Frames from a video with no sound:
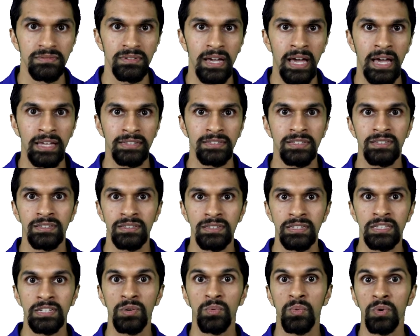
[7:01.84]
at
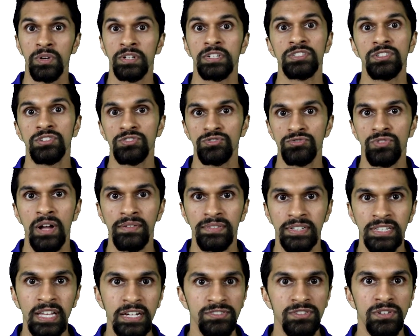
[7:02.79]
the working drive
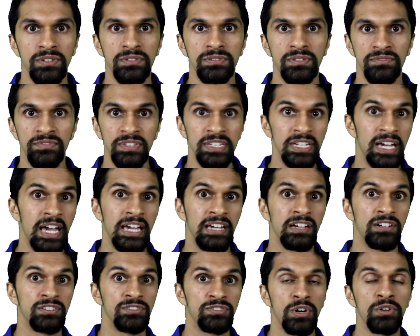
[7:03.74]
electrode via
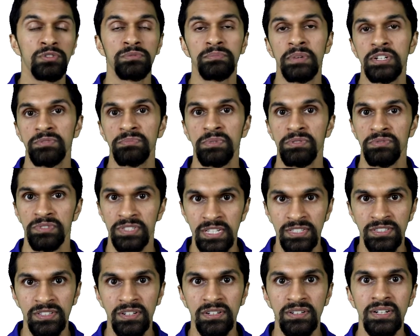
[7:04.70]
a known measurement
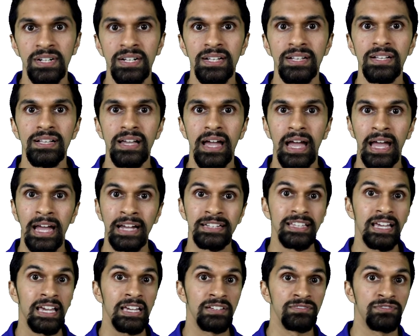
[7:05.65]
resistor and
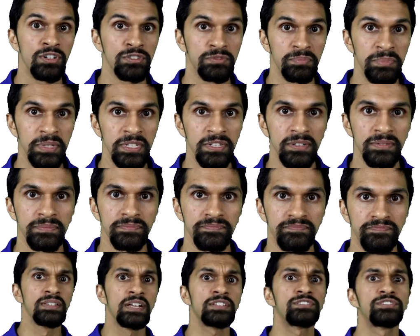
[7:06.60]
a voltmeter.
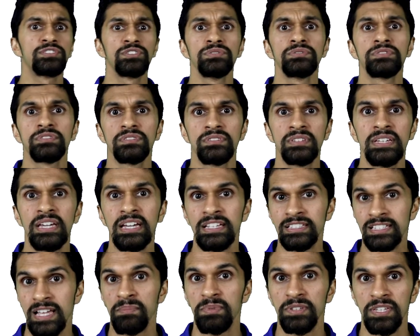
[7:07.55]
Let's use the
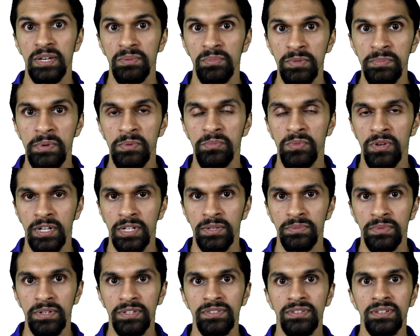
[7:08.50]
example that we've been working
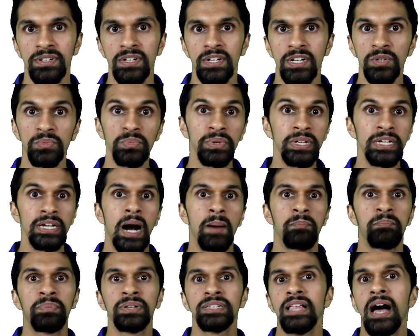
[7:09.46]
with. We
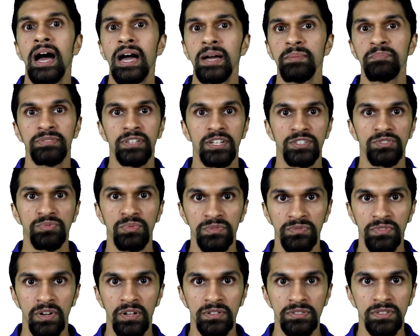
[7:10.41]
apply +1
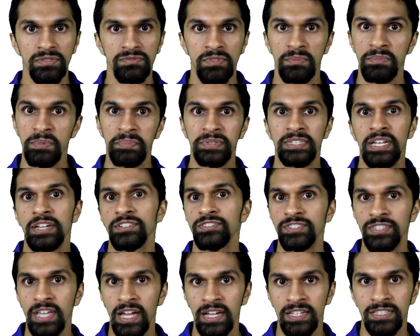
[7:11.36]
volt from the
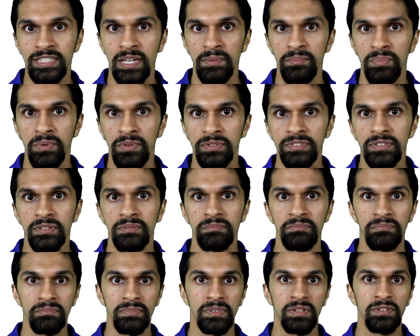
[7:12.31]
potentiostat set point,
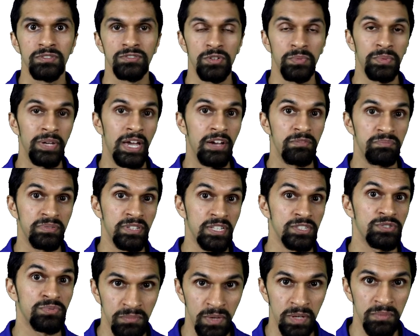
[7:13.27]
so we have
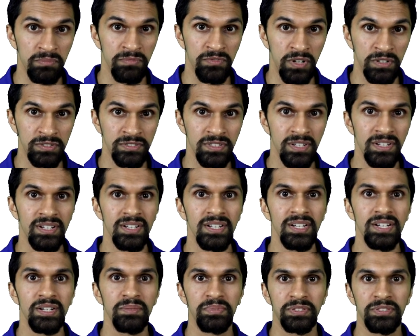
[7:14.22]
+1 volt
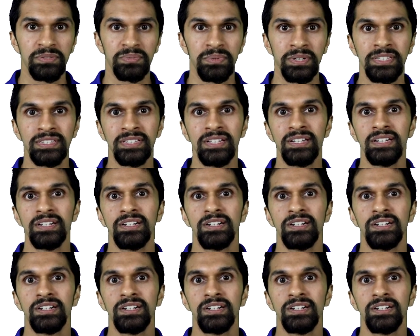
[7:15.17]
between